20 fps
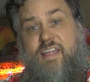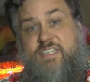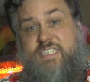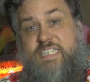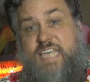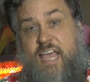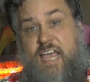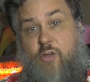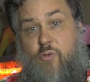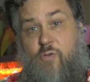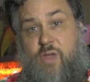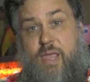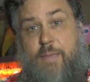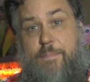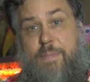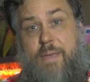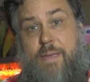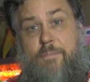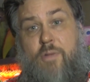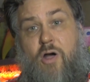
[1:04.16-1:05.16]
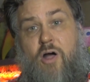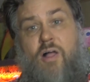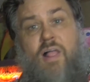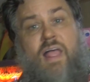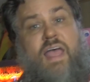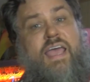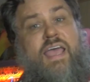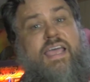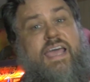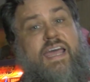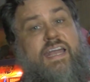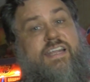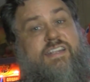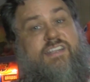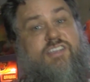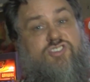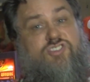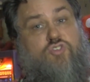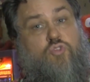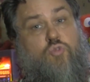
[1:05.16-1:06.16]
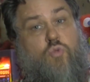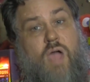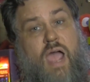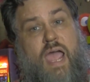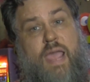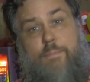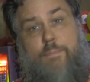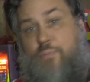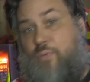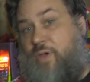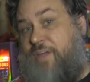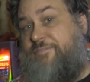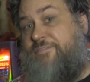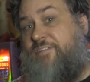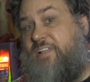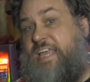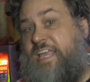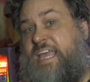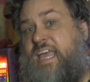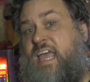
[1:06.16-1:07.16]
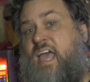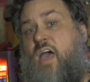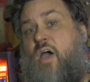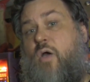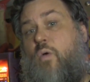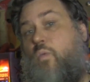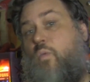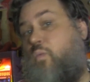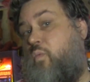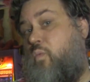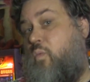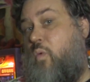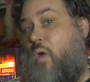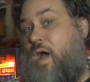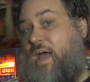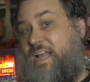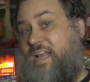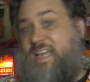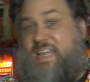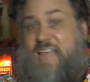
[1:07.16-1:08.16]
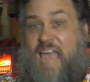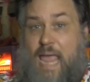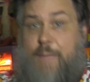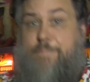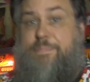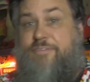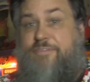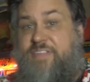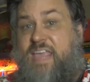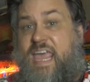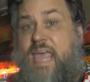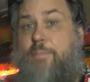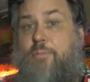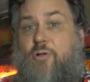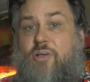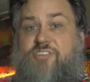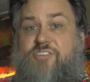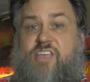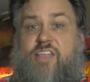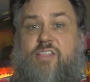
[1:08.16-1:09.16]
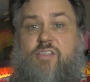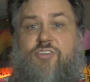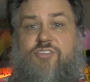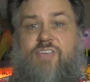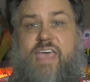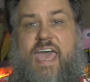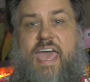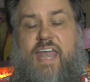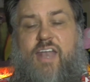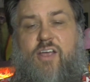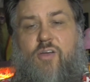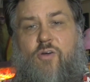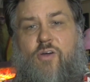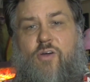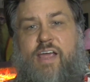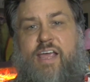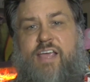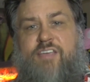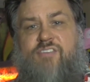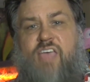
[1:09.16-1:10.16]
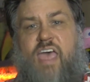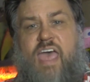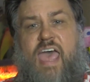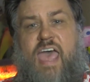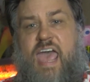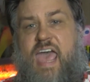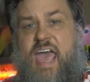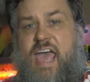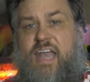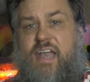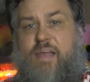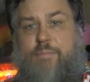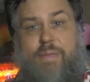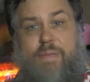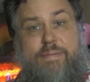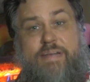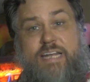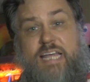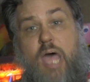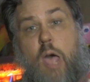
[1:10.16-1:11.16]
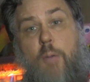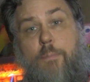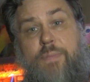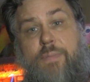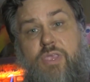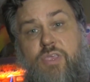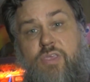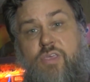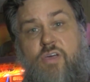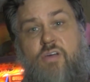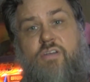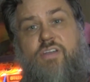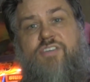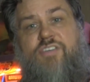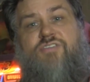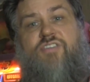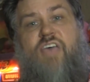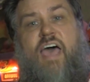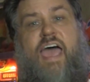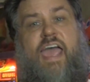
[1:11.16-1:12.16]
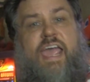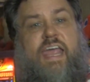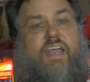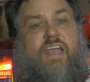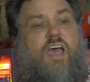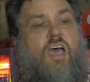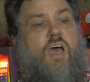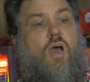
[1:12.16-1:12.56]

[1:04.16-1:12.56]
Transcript: Zaccaria Pinball, kind of describe briefly what type of table is in those categories, and maybe it'll help you decide